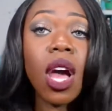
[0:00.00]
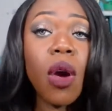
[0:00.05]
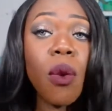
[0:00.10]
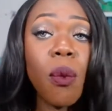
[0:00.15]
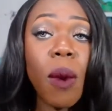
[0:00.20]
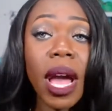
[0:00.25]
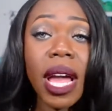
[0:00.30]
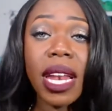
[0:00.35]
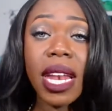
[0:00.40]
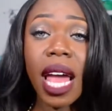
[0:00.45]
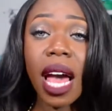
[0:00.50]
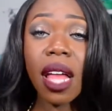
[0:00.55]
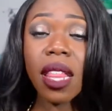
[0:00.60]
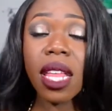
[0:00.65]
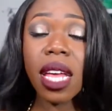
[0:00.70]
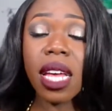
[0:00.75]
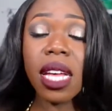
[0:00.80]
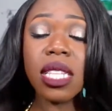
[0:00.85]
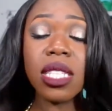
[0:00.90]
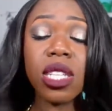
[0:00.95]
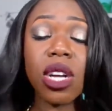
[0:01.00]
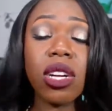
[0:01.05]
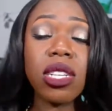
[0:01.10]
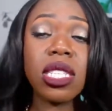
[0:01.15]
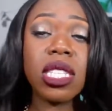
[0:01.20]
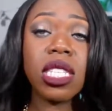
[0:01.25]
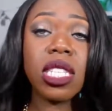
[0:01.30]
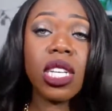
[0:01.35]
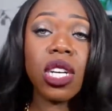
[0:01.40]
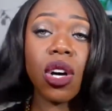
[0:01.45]
Right now the ends are
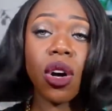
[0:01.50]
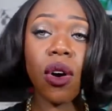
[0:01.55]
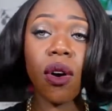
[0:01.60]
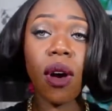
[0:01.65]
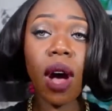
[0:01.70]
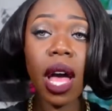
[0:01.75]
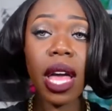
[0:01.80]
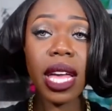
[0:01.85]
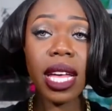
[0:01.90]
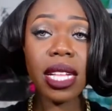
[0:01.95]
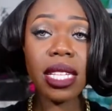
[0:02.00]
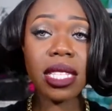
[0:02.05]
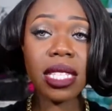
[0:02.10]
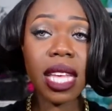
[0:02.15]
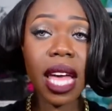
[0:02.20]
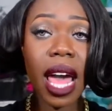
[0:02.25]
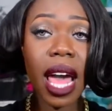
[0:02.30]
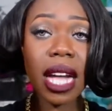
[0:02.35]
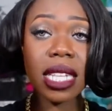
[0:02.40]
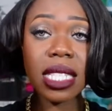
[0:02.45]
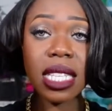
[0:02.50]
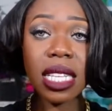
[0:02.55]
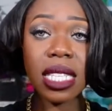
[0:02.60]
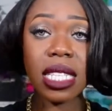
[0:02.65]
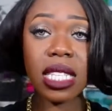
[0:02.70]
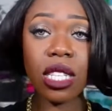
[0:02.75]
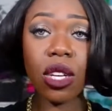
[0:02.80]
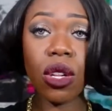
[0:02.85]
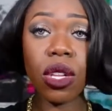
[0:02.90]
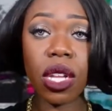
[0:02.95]
still intact and
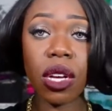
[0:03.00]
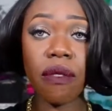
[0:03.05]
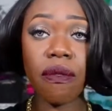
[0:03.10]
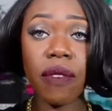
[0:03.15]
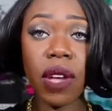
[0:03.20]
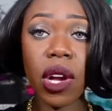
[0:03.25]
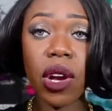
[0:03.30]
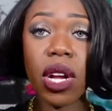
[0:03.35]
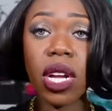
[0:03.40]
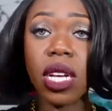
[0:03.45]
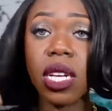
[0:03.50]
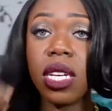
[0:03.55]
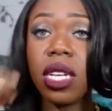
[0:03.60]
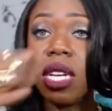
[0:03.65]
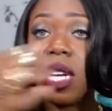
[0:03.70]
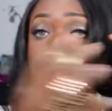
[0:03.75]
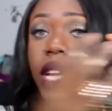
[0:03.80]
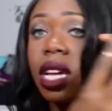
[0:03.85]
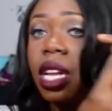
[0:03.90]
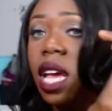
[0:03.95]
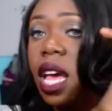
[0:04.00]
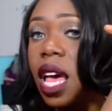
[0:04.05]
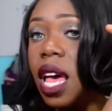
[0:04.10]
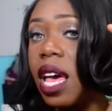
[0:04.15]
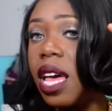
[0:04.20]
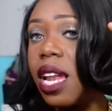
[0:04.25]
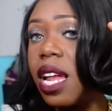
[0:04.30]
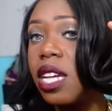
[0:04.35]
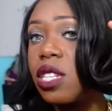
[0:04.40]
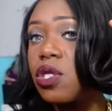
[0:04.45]
still look very good,
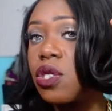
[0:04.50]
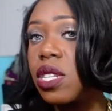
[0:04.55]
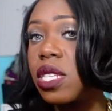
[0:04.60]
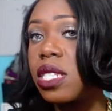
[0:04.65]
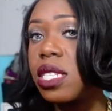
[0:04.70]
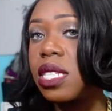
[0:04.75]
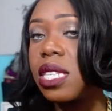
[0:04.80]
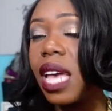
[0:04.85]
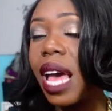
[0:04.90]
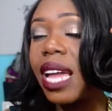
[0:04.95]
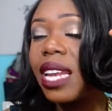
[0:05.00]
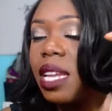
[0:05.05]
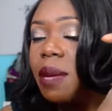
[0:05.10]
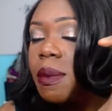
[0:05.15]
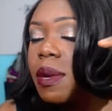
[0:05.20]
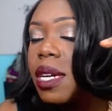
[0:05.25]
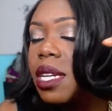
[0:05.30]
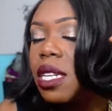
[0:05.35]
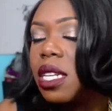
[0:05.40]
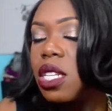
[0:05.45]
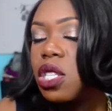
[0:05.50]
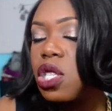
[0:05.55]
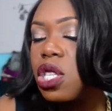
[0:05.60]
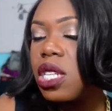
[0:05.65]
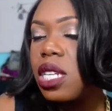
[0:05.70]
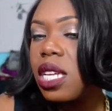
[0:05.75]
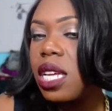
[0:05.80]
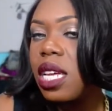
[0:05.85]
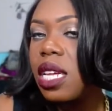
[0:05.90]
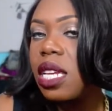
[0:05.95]
and as you can see, I deep
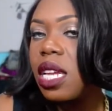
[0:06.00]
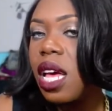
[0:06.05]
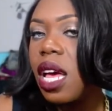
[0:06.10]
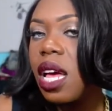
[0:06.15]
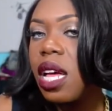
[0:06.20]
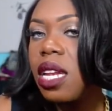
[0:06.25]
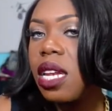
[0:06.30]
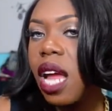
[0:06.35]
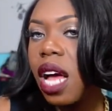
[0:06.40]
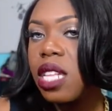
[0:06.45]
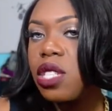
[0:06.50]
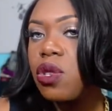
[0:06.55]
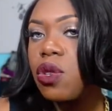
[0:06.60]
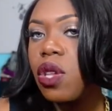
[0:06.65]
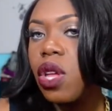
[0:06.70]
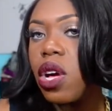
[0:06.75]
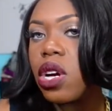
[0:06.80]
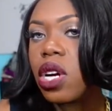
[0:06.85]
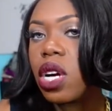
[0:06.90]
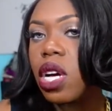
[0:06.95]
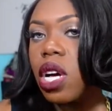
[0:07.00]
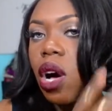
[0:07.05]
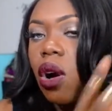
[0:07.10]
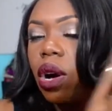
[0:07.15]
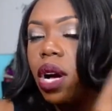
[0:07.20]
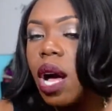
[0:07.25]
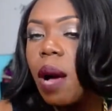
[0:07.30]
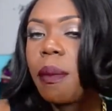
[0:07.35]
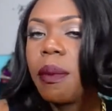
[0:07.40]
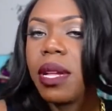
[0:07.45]
conditioned it not too long ago, a
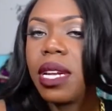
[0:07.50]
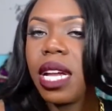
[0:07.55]
couple of